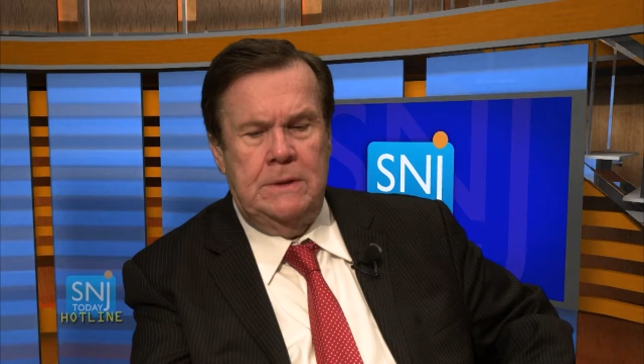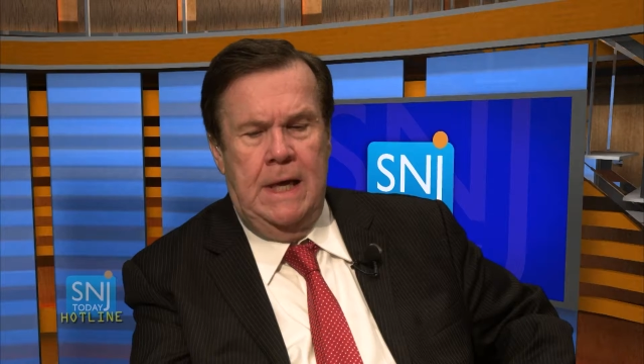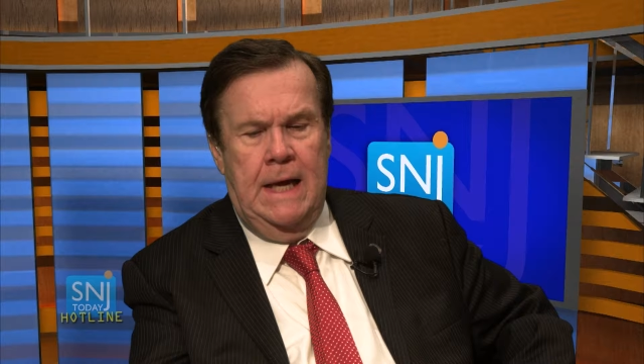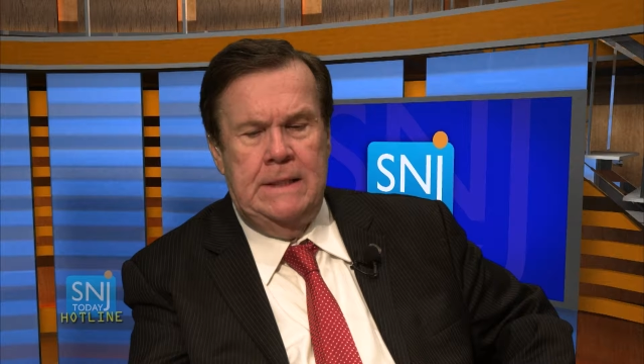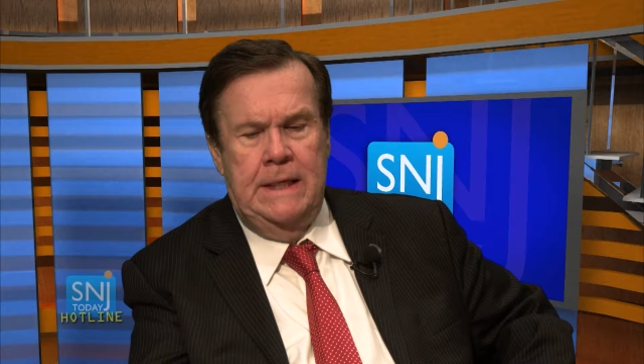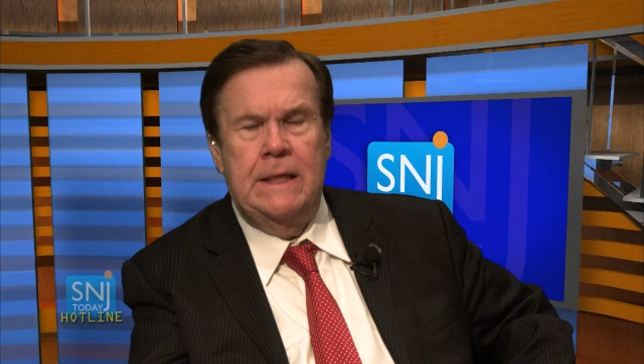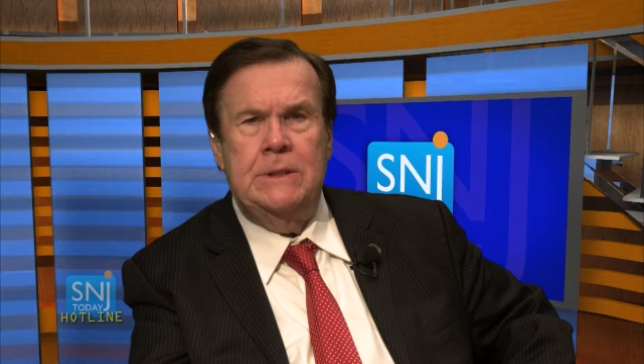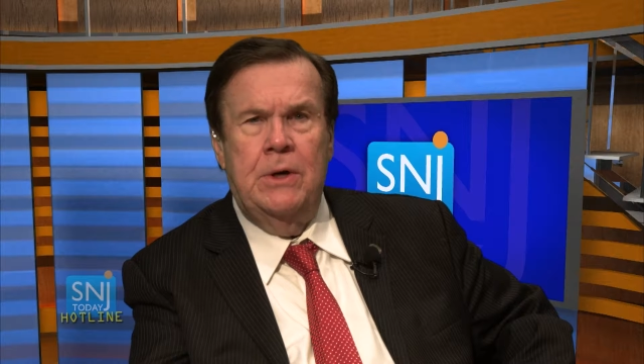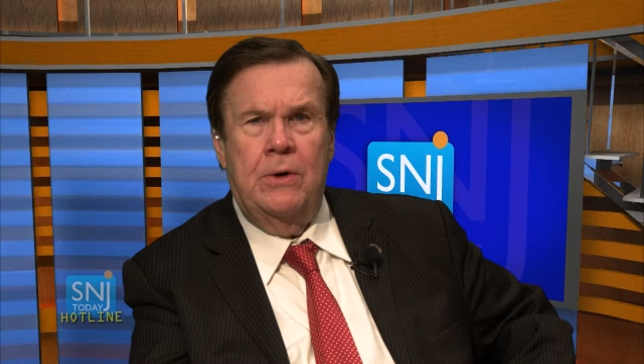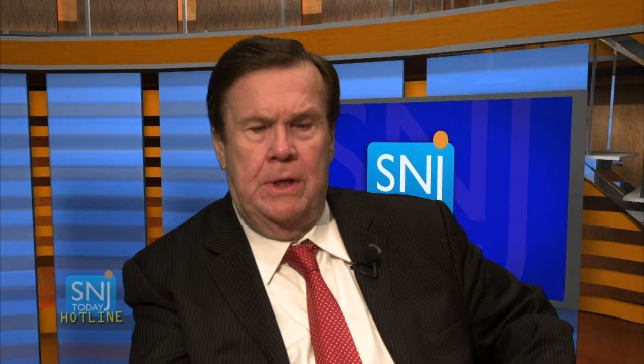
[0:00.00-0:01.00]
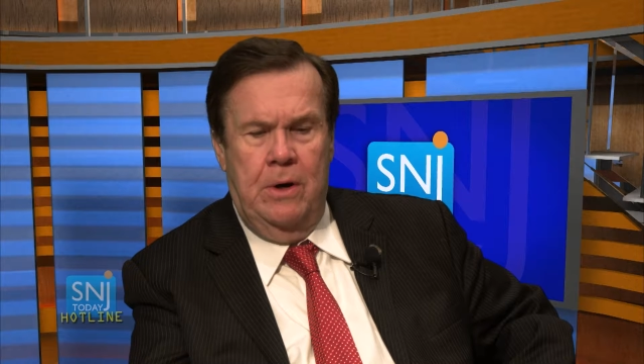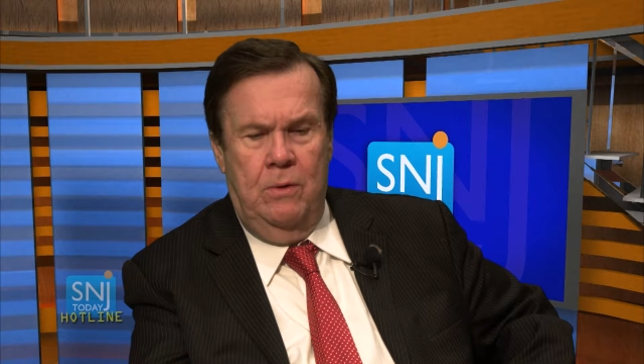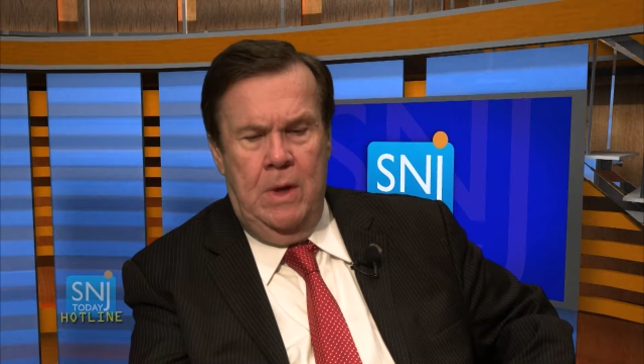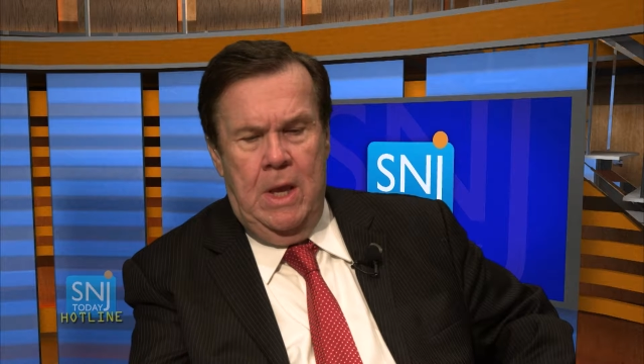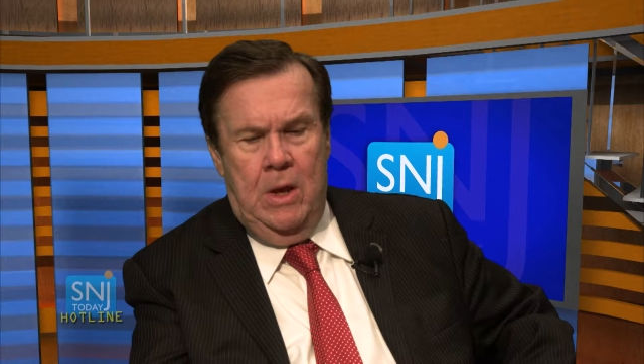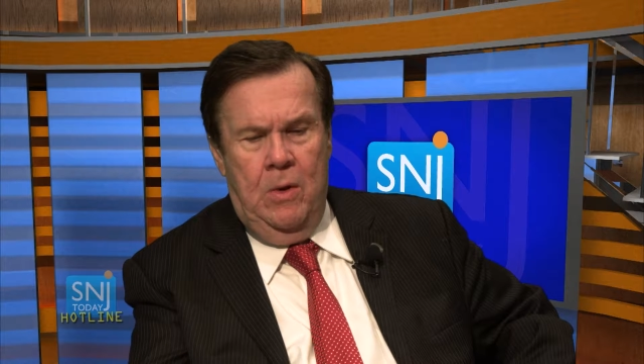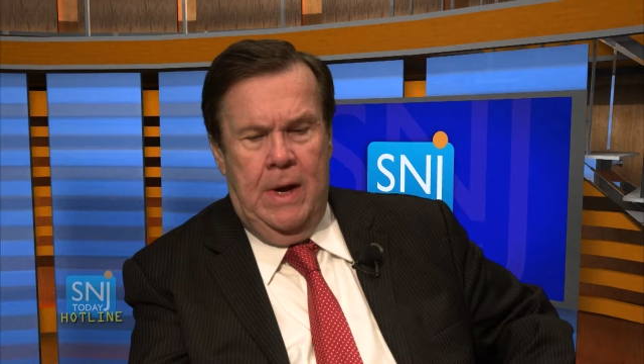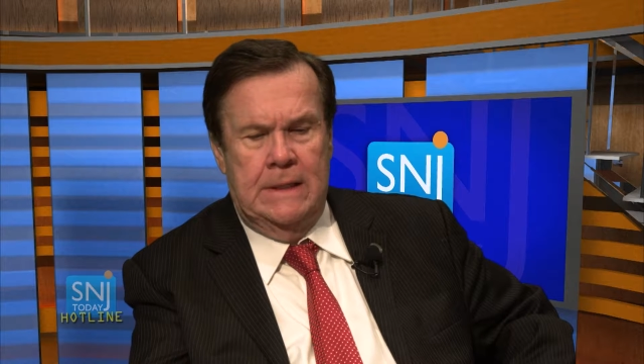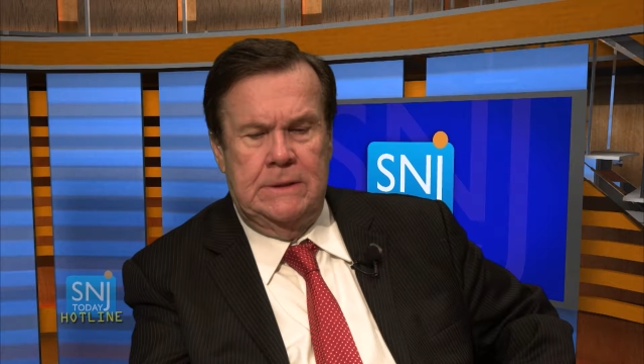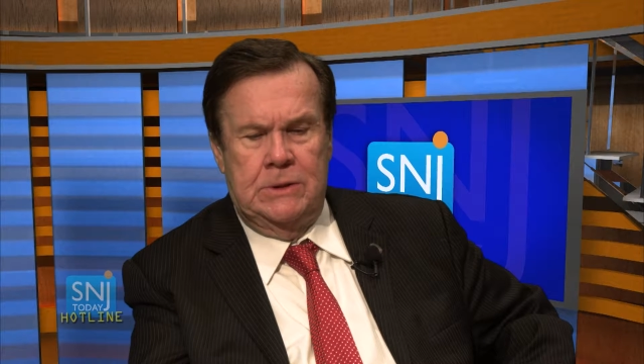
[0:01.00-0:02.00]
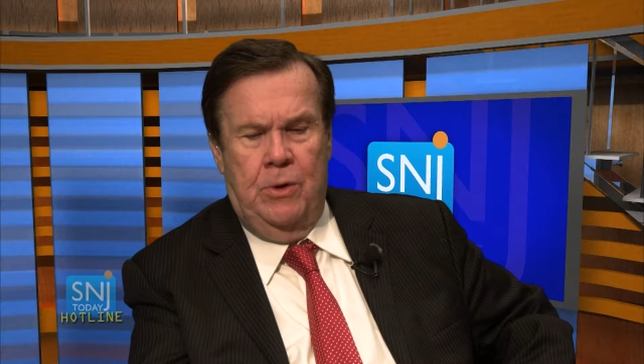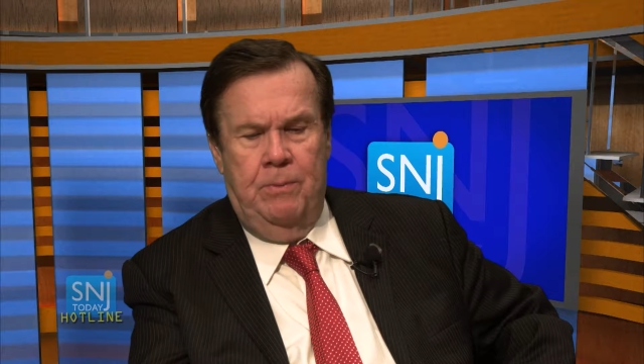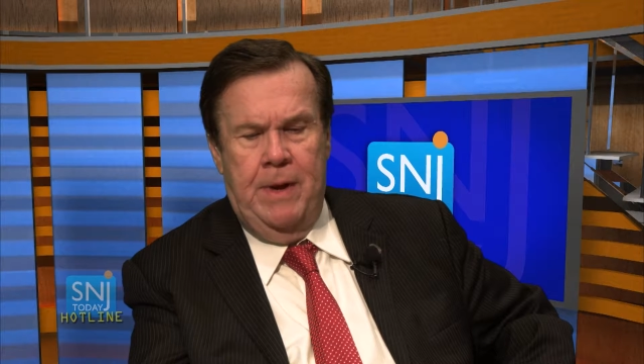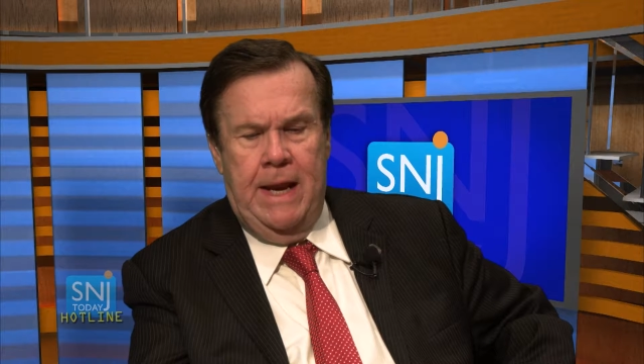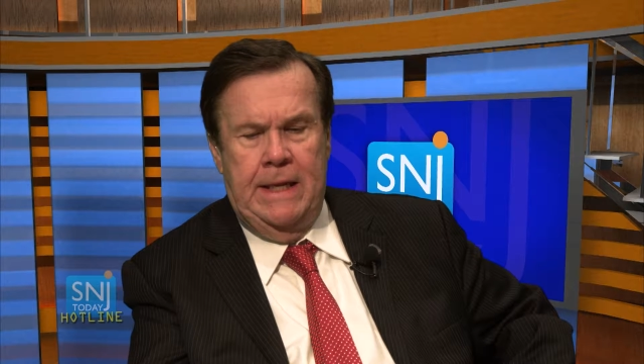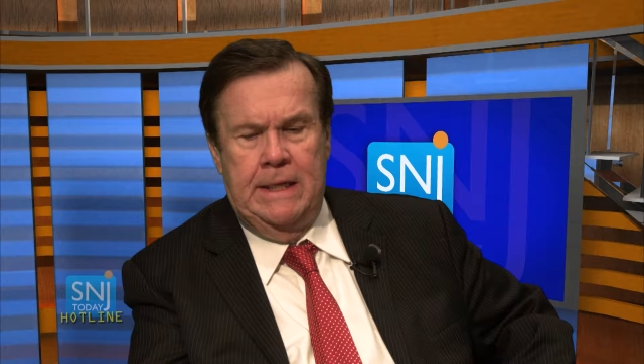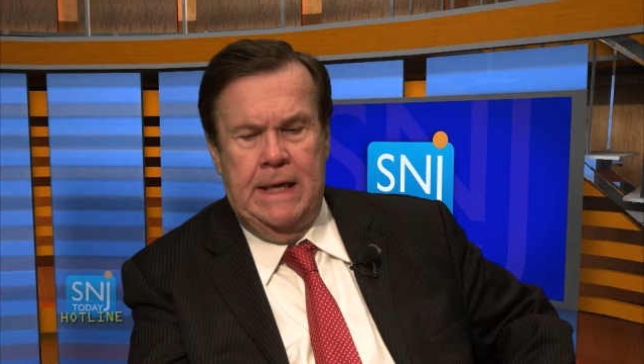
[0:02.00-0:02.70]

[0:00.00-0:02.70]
Scott D'Antonio, who has his own painting,